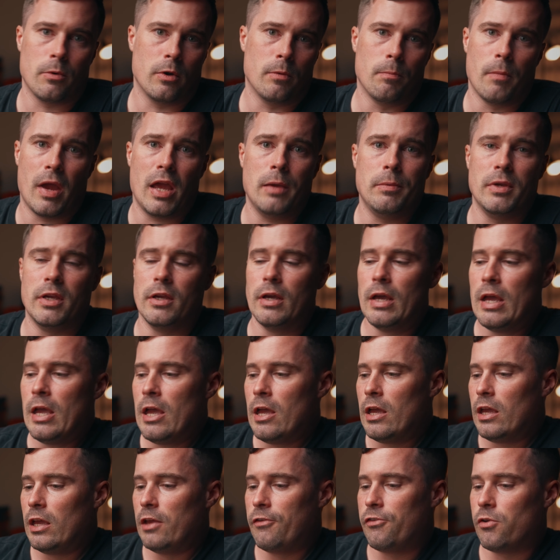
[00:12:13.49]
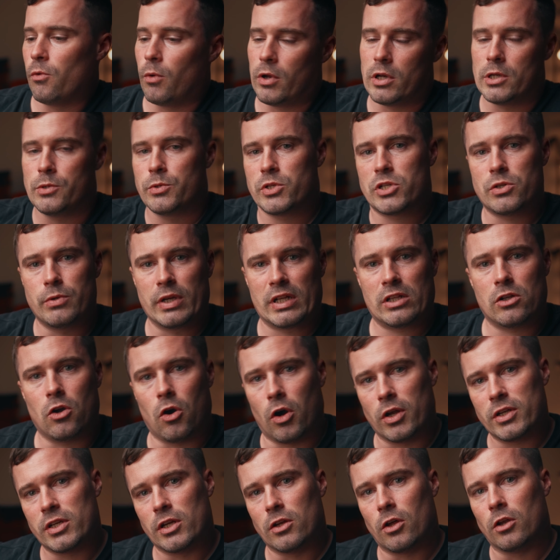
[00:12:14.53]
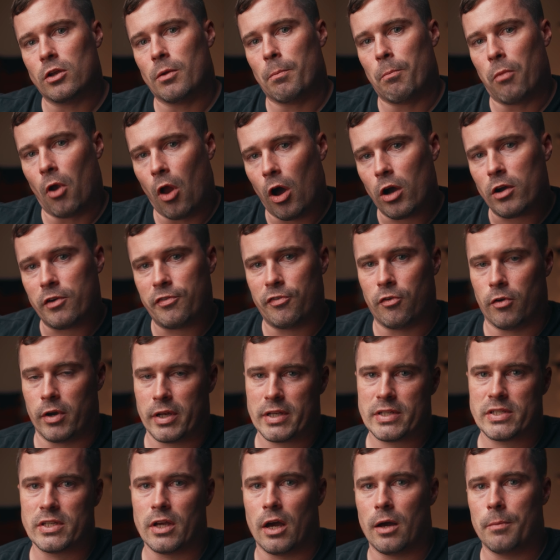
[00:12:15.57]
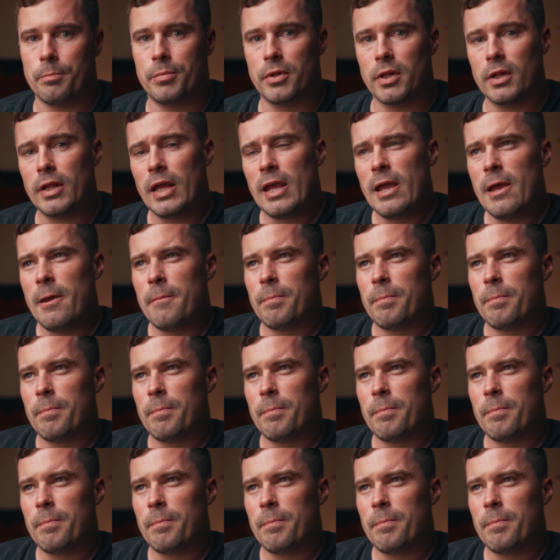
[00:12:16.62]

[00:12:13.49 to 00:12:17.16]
And maybe if you want to restrict content on a blog, for example,